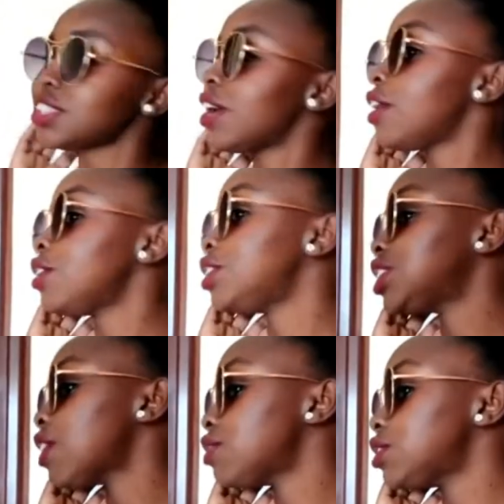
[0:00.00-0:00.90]
You
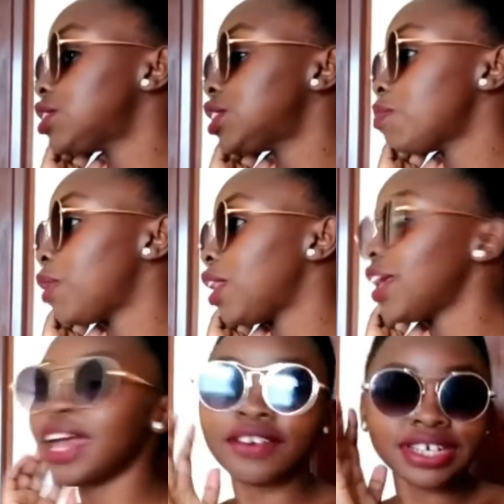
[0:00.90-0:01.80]
just have to do simple
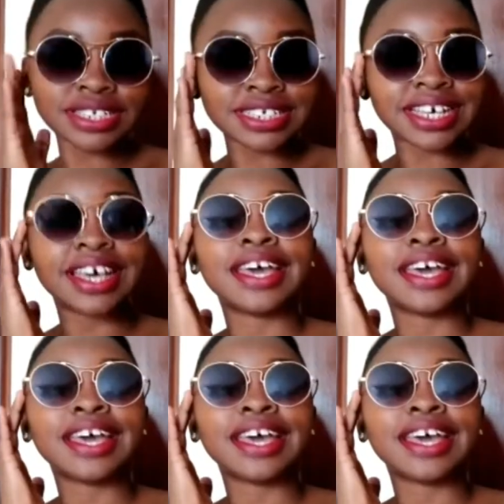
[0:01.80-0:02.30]
earrings,